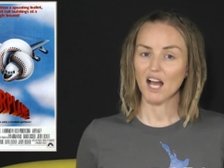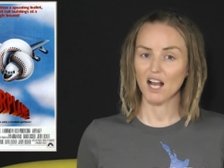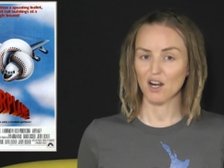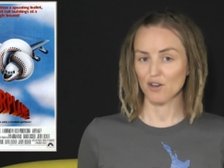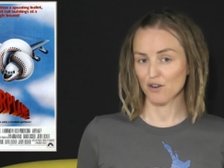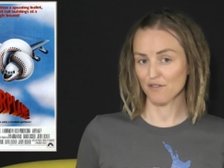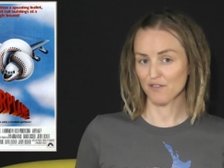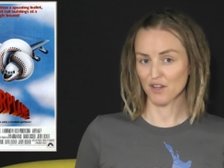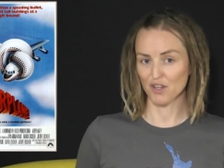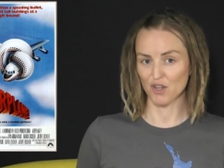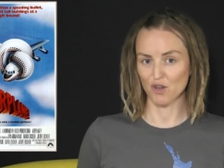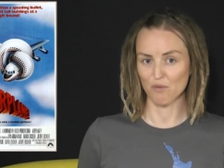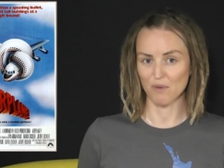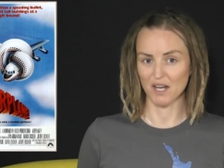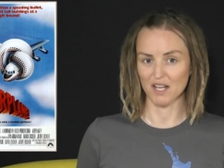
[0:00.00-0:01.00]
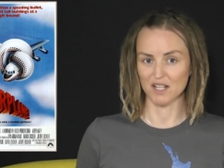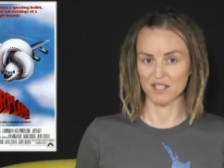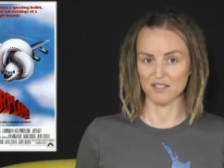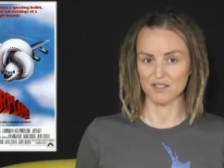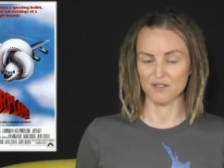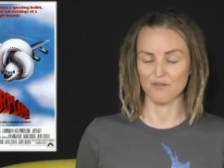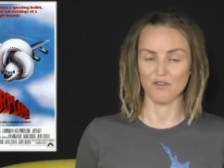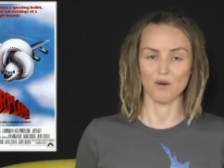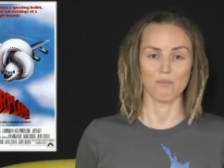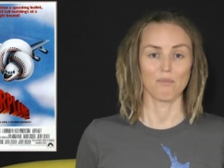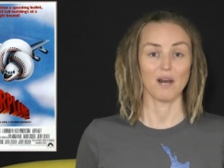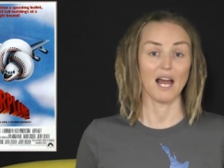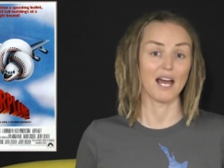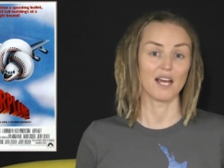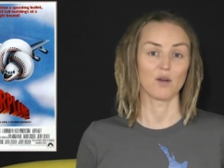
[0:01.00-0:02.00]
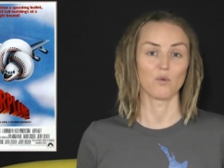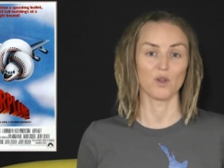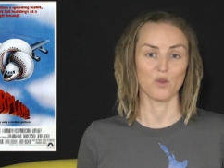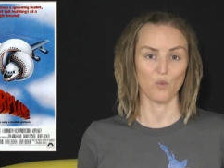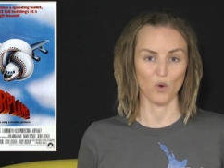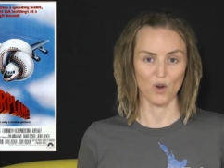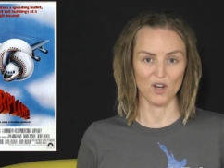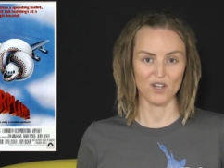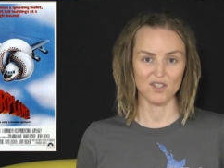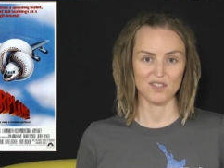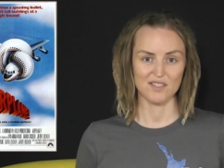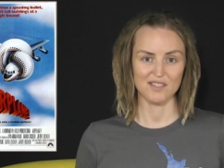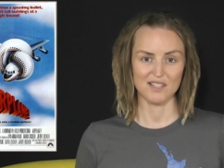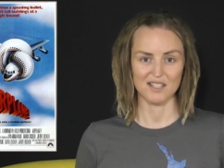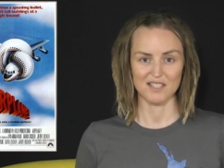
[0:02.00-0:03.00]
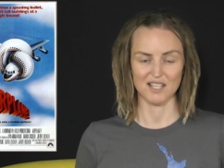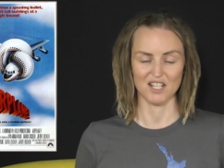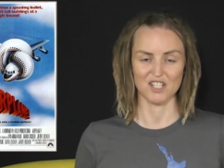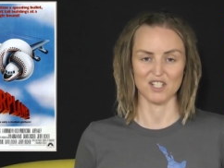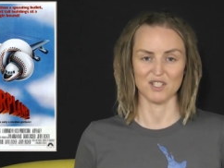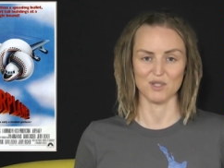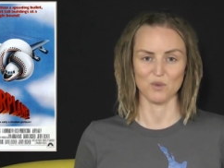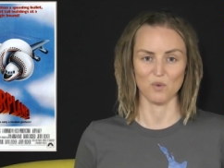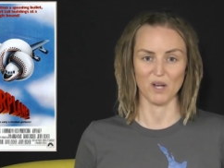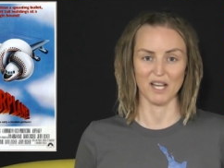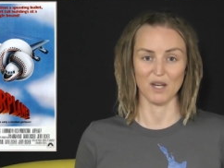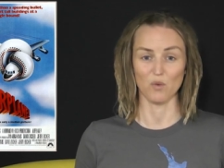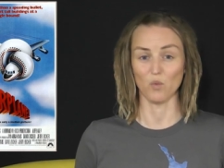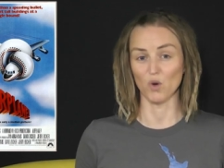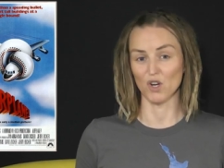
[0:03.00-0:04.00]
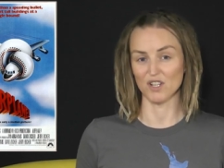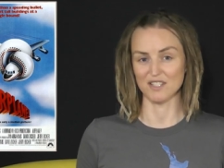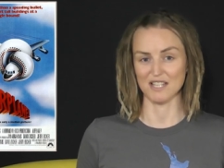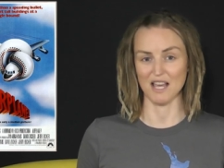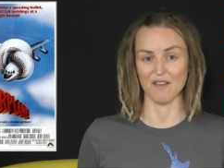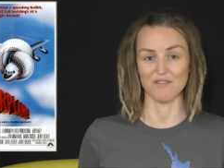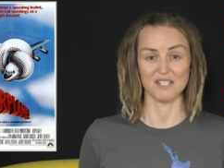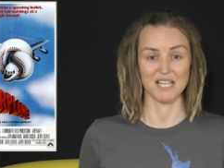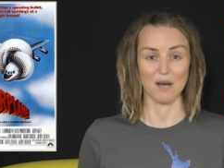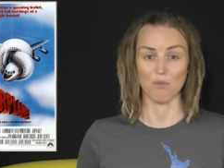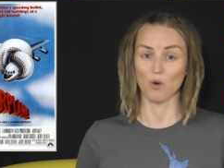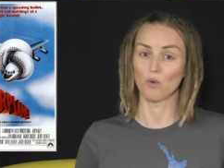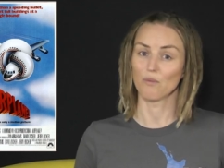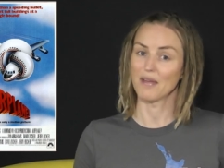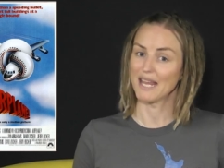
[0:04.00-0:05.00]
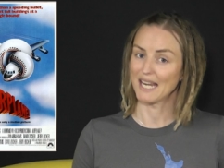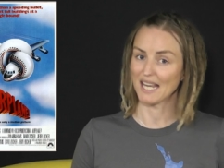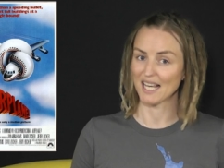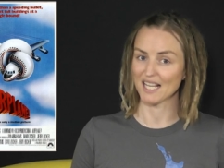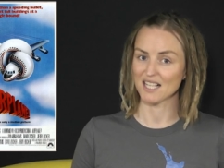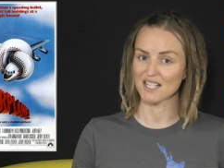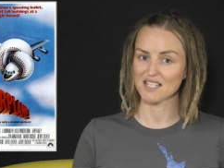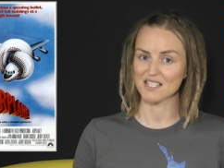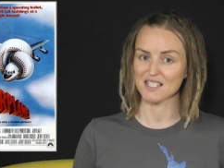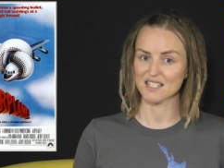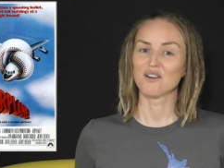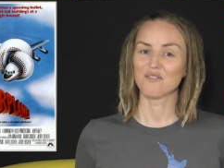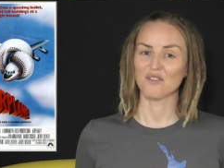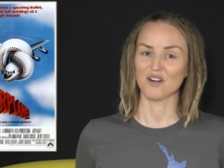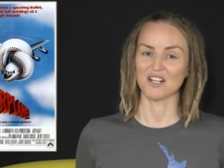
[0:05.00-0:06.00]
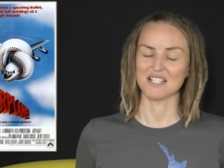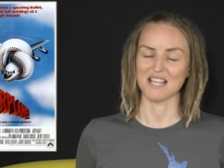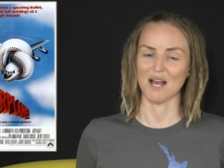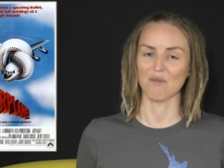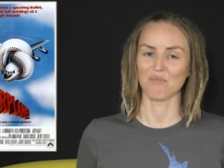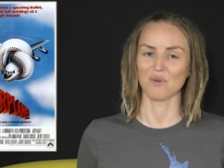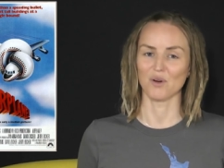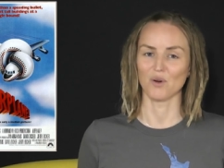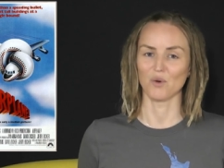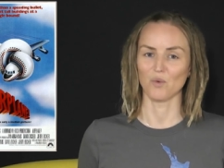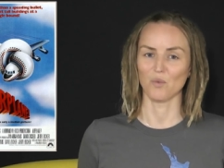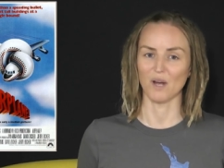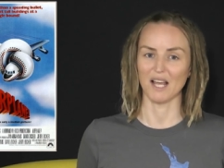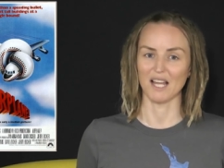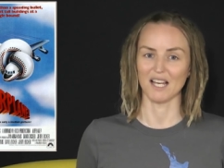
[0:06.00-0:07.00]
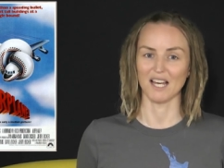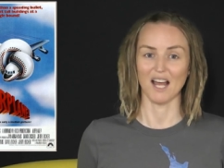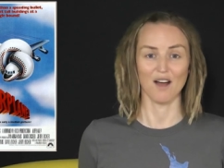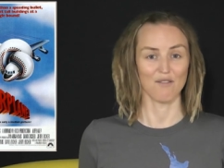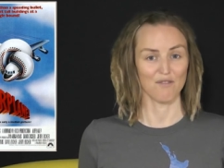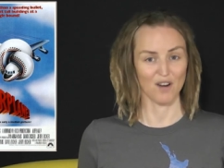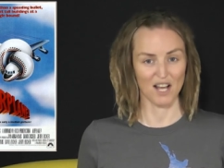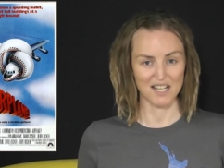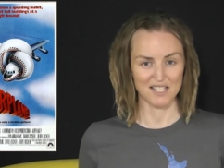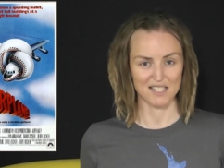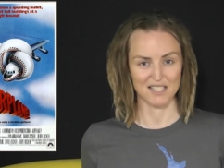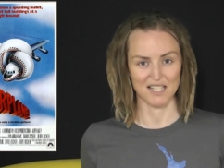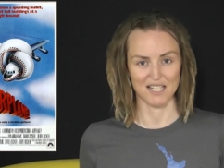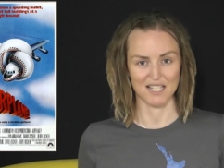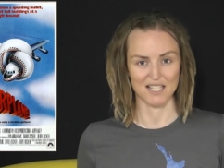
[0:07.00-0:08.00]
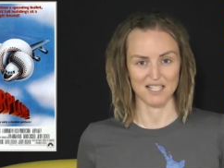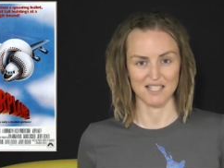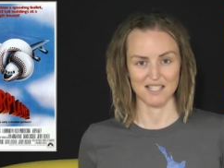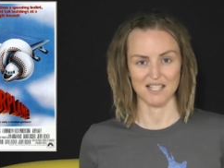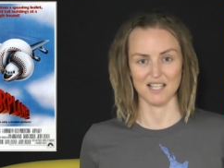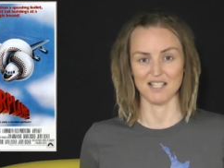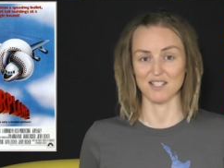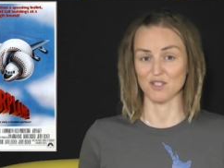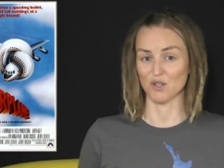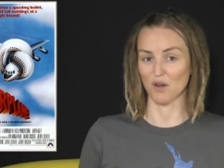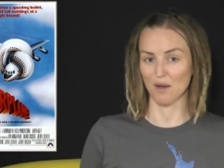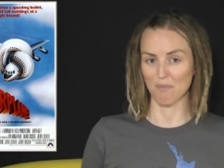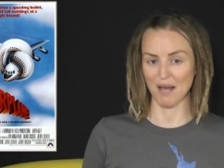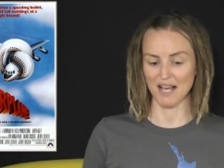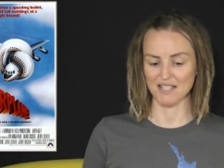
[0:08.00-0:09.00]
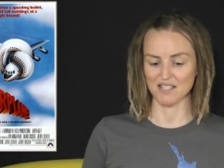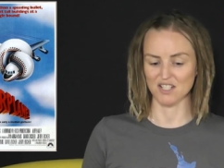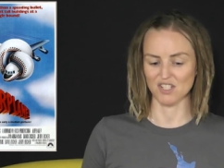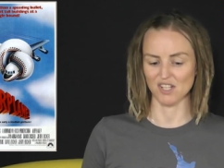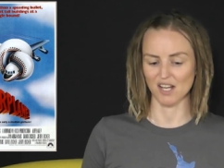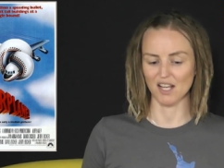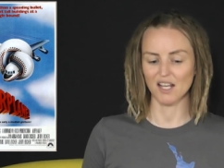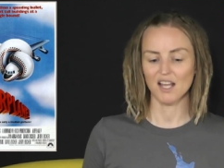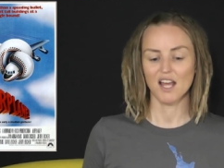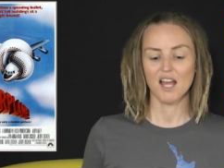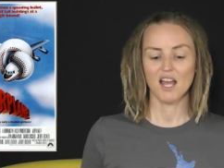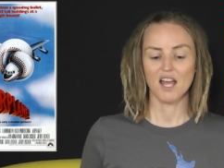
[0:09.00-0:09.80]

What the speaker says: A lot of the humour is from playing with words, such as when words have double meanings. For example, when a flight attendant says to a passenger,